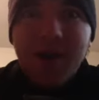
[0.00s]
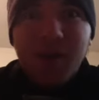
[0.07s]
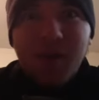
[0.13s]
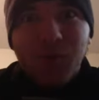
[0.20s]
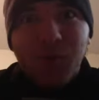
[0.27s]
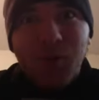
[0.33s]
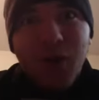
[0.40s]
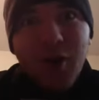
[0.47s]

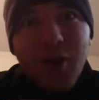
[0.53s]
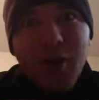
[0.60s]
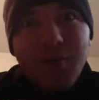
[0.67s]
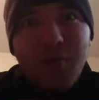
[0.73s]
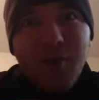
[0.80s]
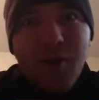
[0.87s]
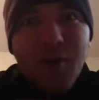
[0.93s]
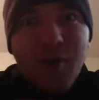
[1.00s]

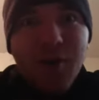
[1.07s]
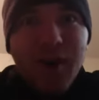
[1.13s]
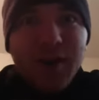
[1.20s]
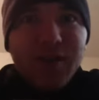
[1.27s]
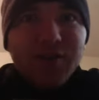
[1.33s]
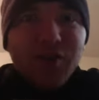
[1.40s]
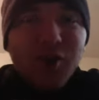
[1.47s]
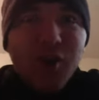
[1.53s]
Wood
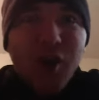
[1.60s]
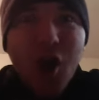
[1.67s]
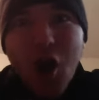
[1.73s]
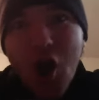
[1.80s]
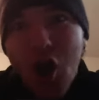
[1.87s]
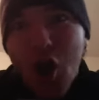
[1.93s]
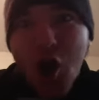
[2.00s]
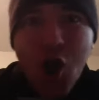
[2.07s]
boring's your
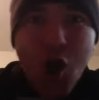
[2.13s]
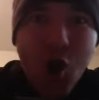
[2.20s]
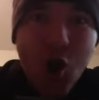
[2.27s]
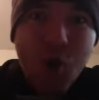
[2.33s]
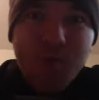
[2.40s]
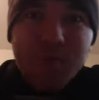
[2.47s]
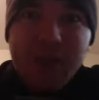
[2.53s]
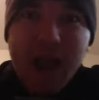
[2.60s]
home